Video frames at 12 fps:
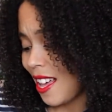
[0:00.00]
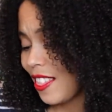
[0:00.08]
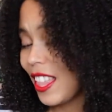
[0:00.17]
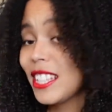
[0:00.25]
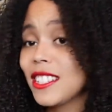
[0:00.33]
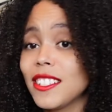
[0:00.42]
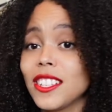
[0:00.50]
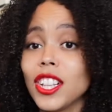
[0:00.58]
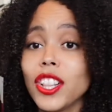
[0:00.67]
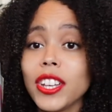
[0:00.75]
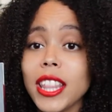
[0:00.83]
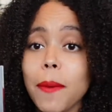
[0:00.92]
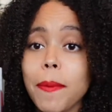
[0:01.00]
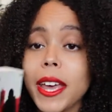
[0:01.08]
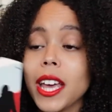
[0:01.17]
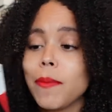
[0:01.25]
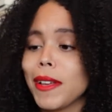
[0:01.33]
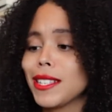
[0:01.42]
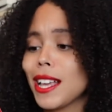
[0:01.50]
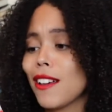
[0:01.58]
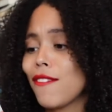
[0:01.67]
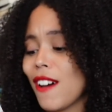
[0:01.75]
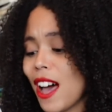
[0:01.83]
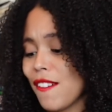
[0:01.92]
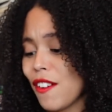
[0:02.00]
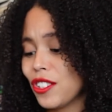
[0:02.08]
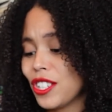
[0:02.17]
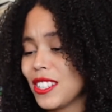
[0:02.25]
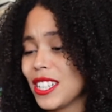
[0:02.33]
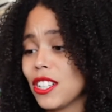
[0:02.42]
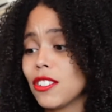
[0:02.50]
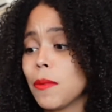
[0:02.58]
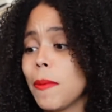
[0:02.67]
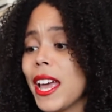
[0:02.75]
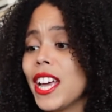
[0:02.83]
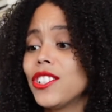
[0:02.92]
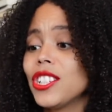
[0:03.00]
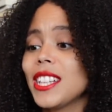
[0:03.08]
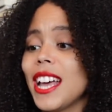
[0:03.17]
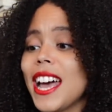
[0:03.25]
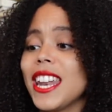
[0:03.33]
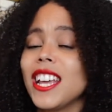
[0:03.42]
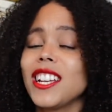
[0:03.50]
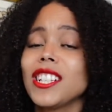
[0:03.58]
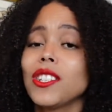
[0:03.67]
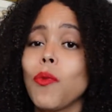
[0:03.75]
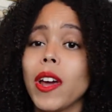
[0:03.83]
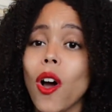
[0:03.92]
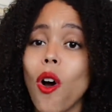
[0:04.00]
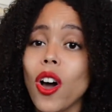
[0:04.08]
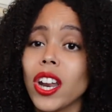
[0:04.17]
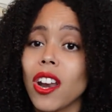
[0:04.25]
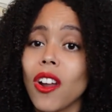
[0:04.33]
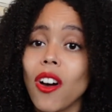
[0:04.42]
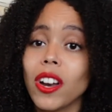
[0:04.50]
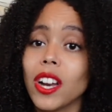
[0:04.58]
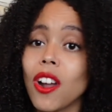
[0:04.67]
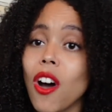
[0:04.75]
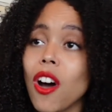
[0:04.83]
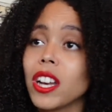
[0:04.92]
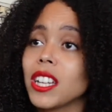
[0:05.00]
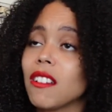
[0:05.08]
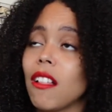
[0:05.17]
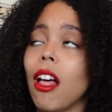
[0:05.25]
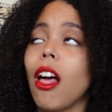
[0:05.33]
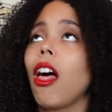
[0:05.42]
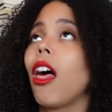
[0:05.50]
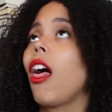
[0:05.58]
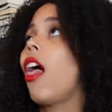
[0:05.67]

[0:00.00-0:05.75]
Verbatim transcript: this doesn't look that big, but it's like five hundred, six hundred pages, and he just went on and on and on and ah,